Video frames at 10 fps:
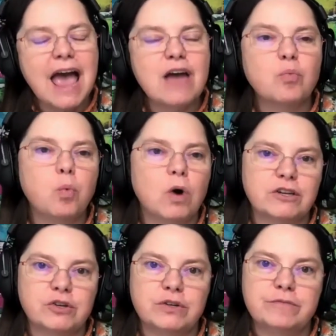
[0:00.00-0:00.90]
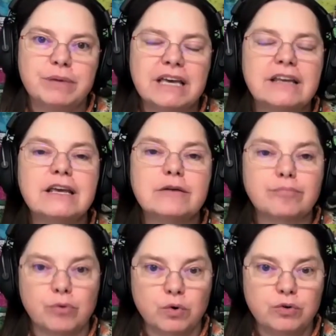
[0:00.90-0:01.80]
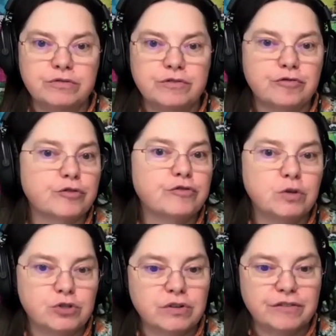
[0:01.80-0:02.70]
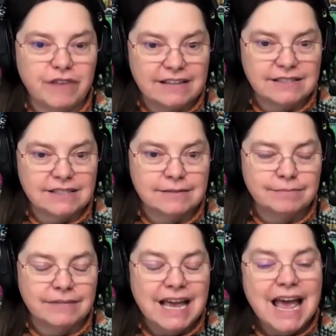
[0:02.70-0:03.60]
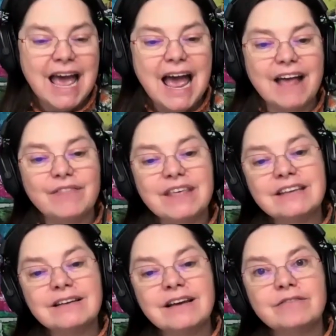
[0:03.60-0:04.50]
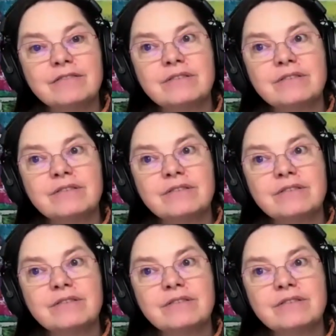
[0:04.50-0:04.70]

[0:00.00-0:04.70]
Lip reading: and what could have been improved for future events. And then